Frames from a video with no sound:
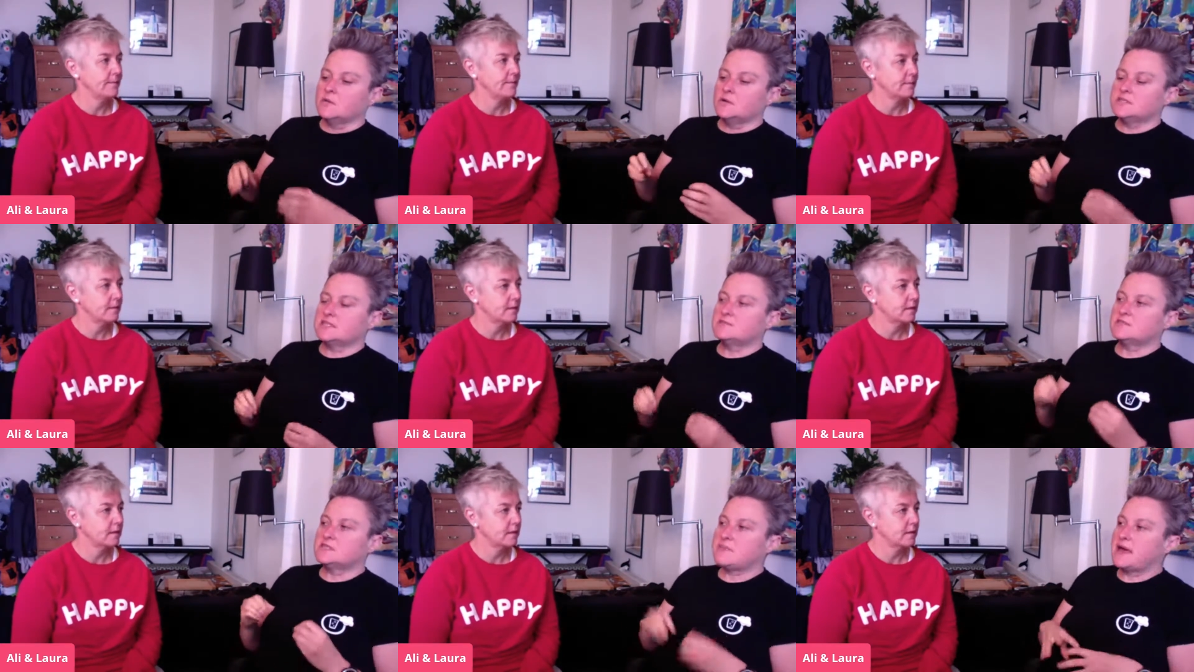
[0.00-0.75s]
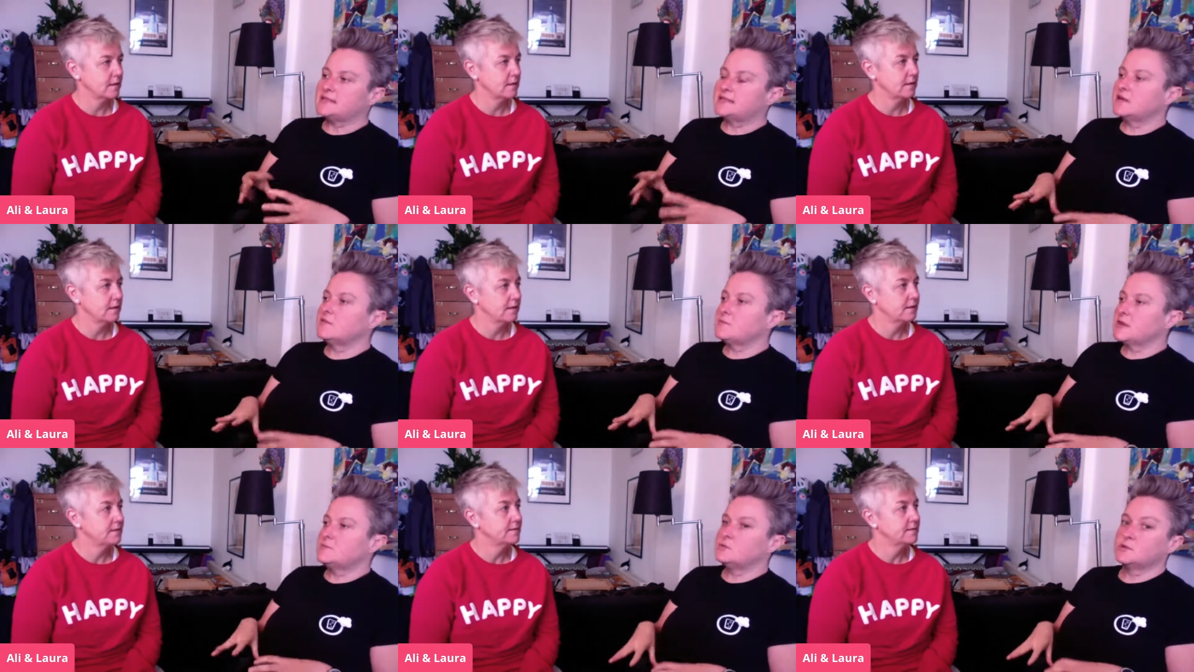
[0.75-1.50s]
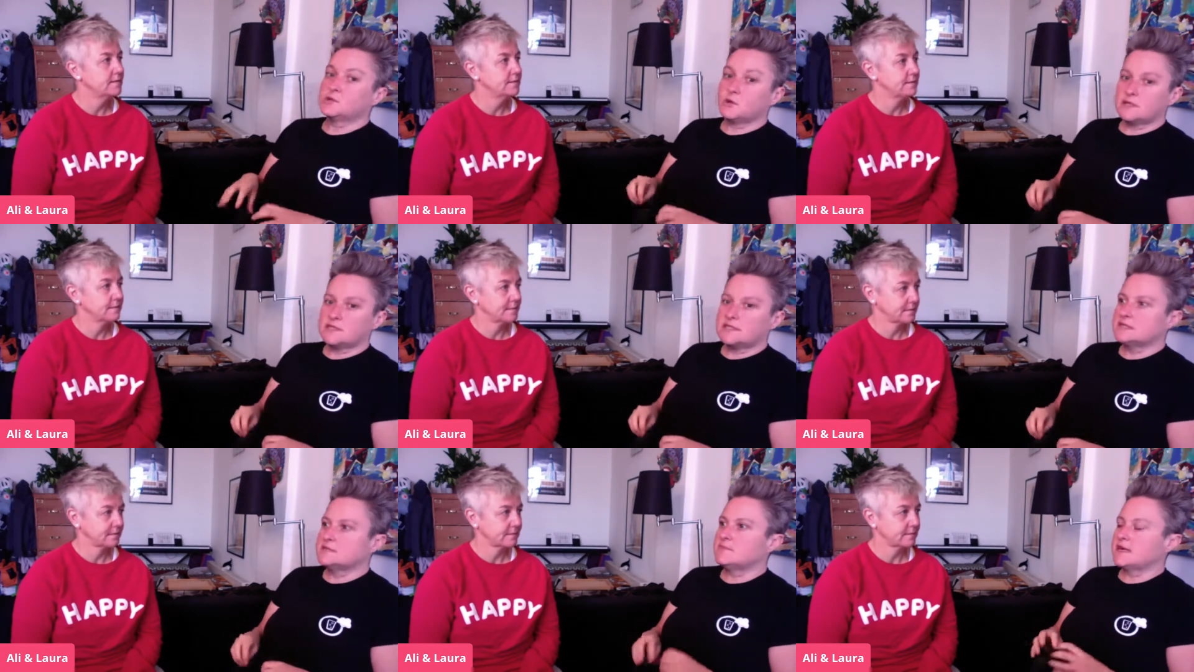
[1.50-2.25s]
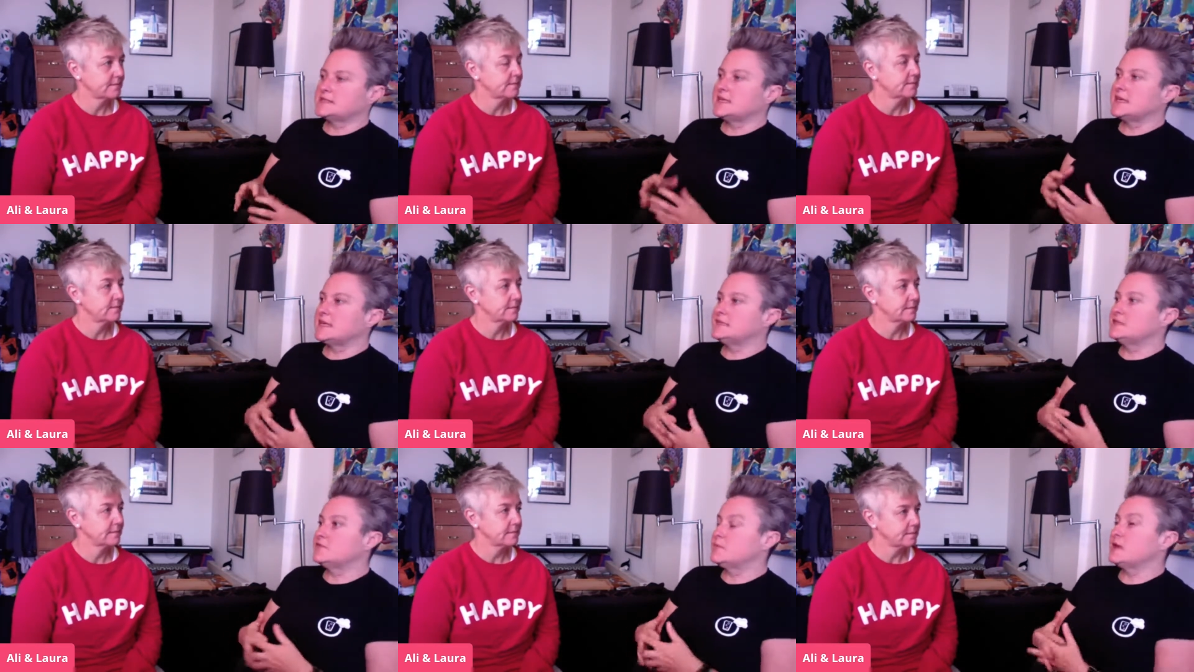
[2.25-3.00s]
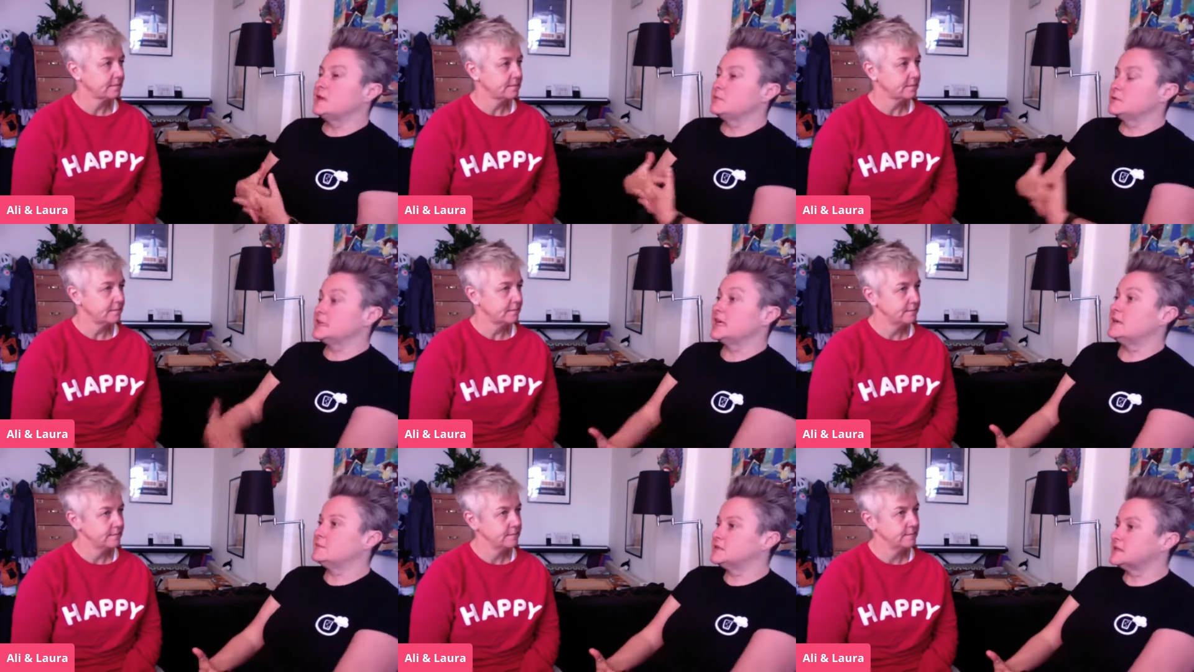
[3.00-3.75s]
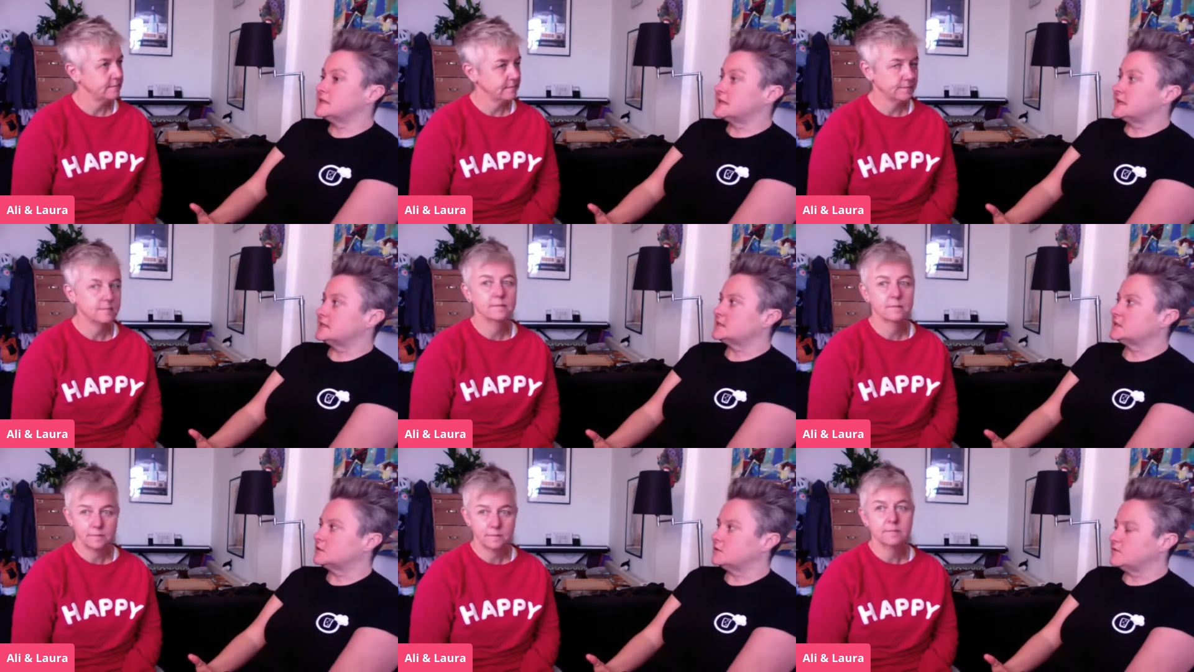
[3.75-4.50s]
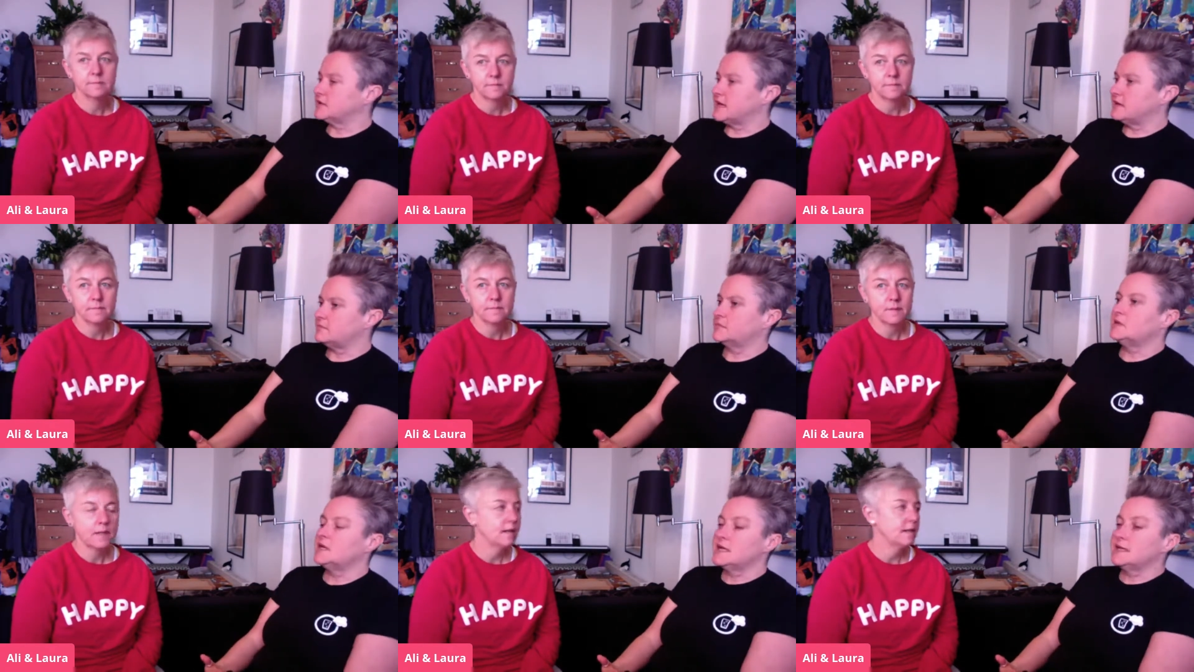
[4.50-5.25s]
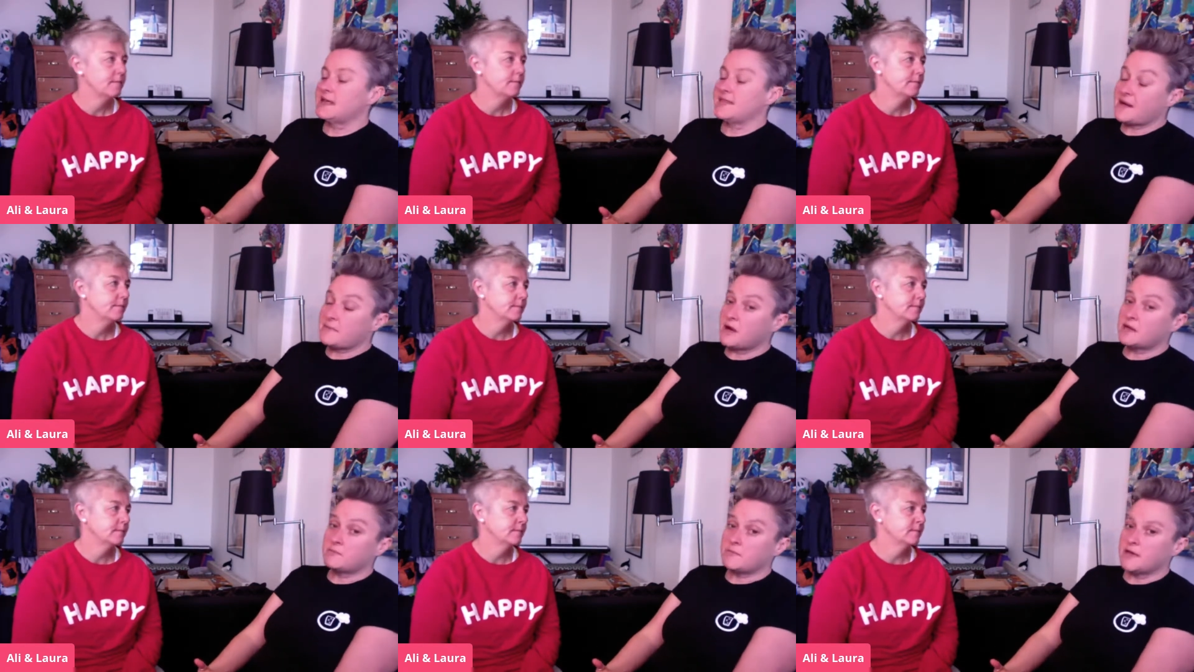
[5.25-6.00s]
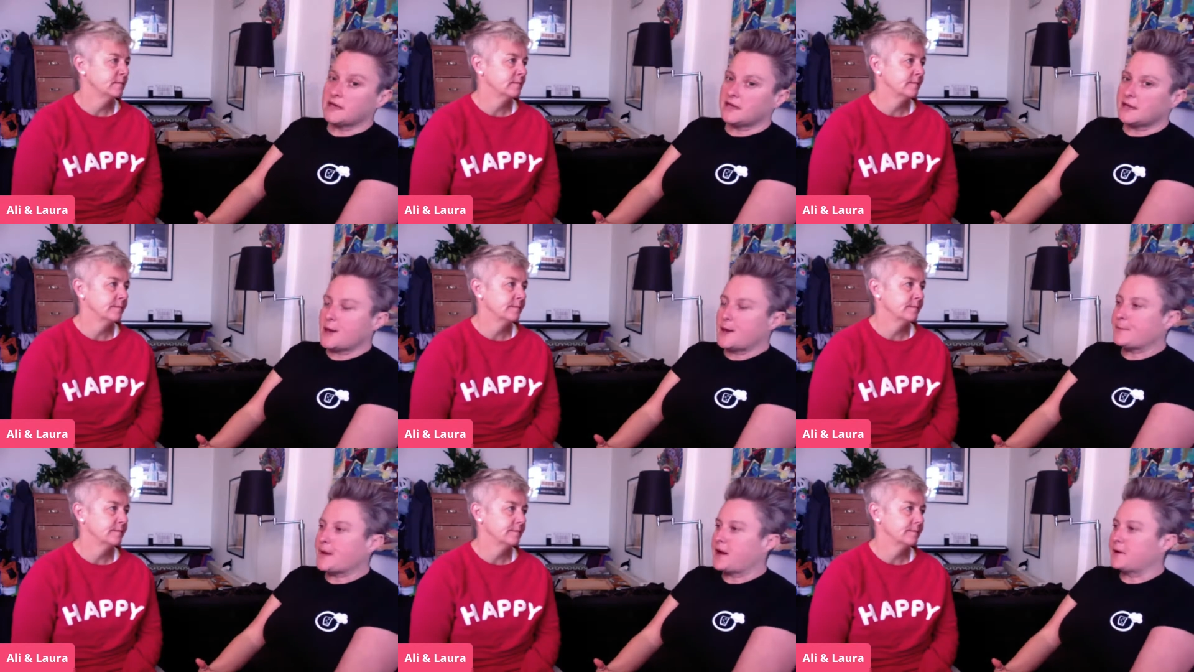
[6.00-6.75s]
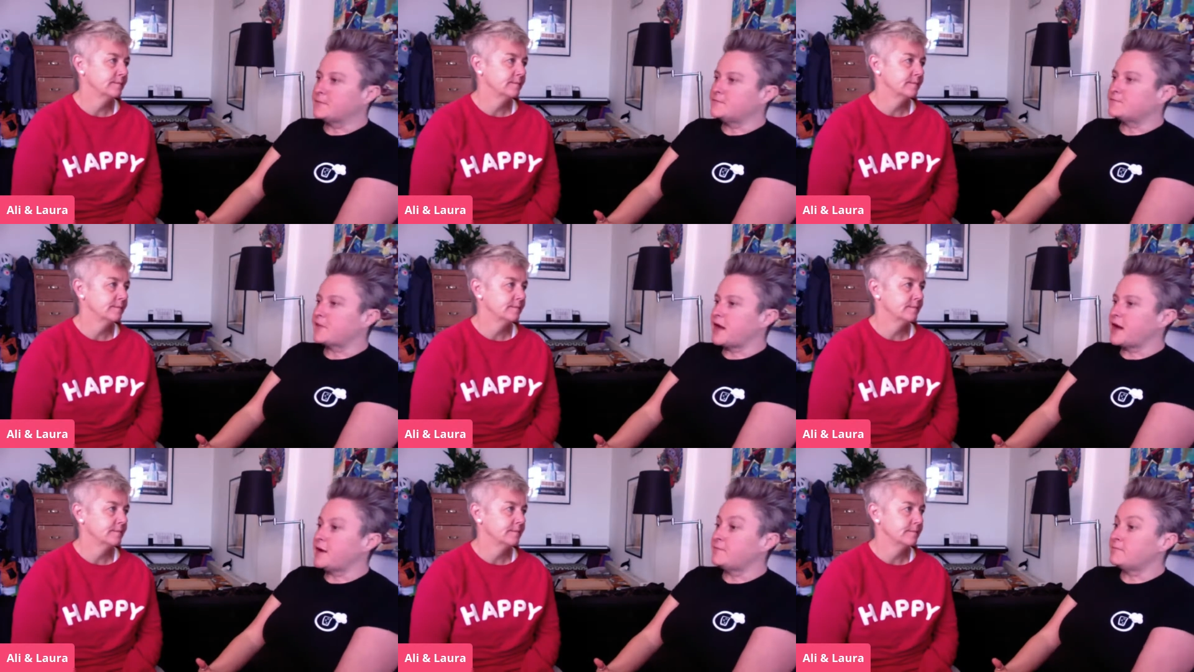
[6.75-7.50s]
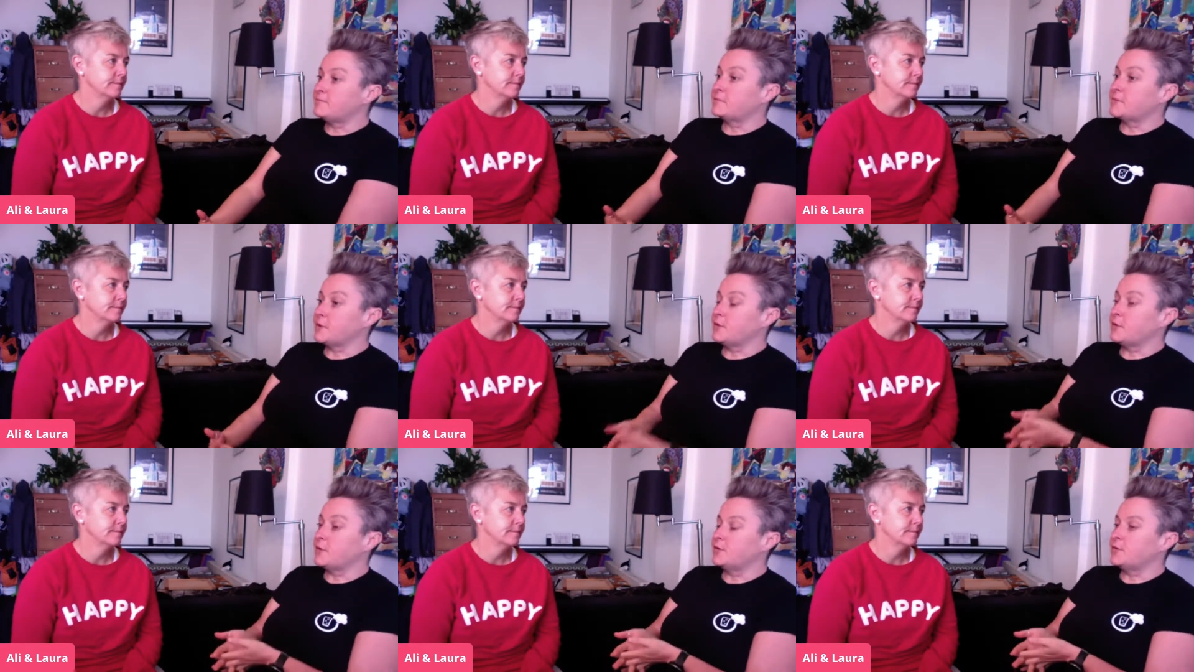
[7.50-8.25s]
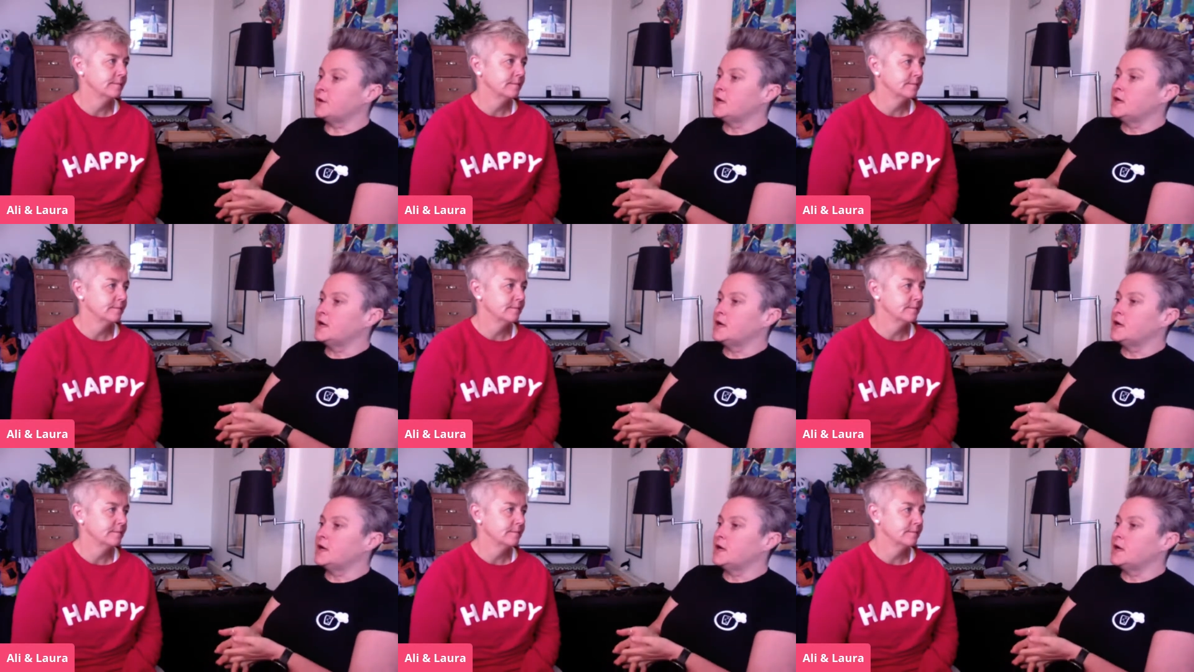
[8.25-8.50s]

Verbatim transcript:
Speaker 1: which is respecting other people's choices makes it easier for people to keep the things that are good for them. Yeah. Now that might be about um, your